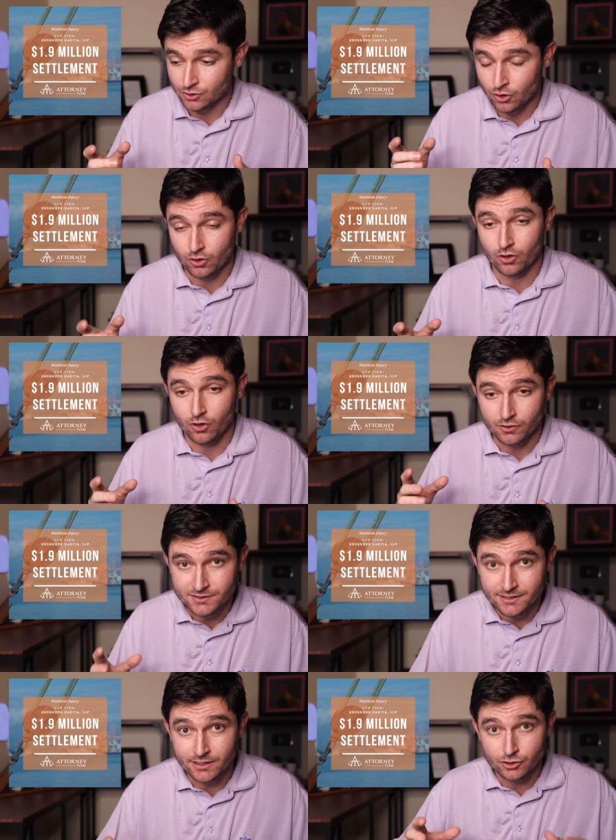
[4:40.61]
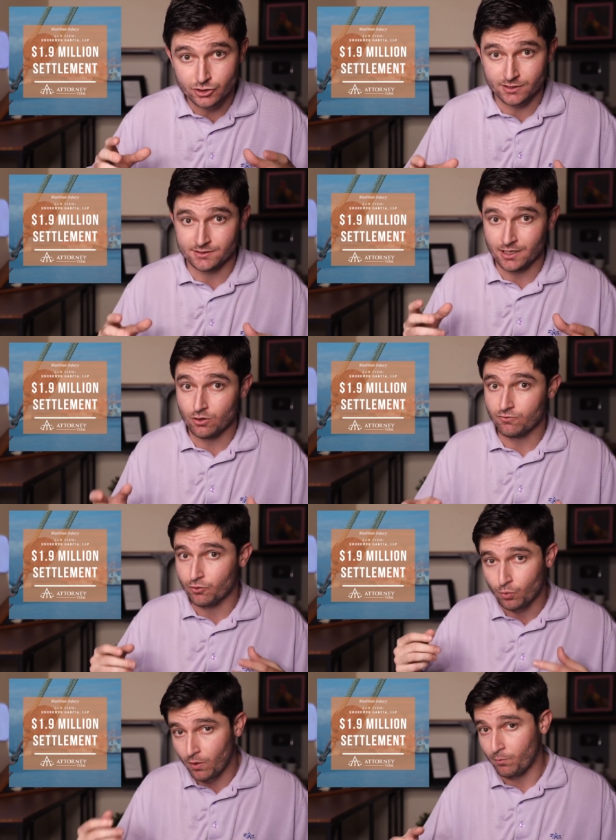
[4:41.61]
Kherkher Garcia just settled
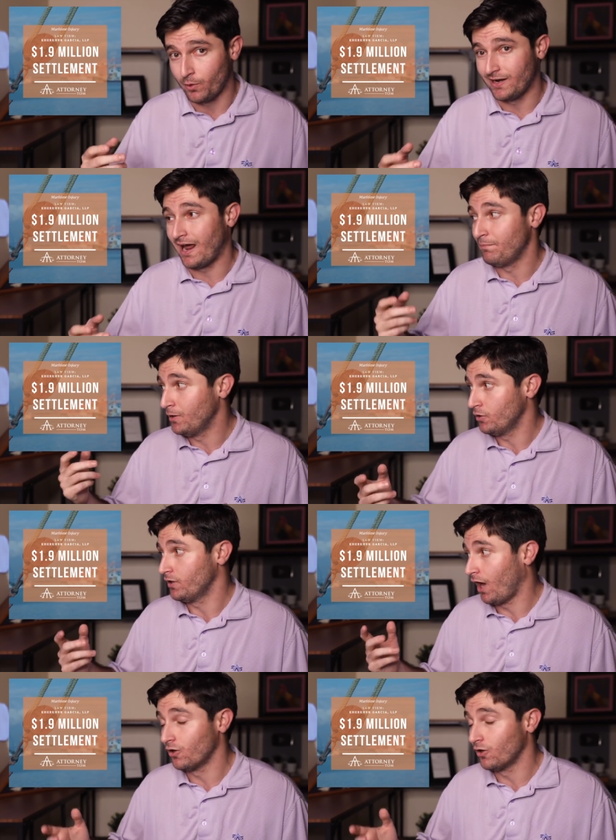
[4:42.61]
for $1.9 million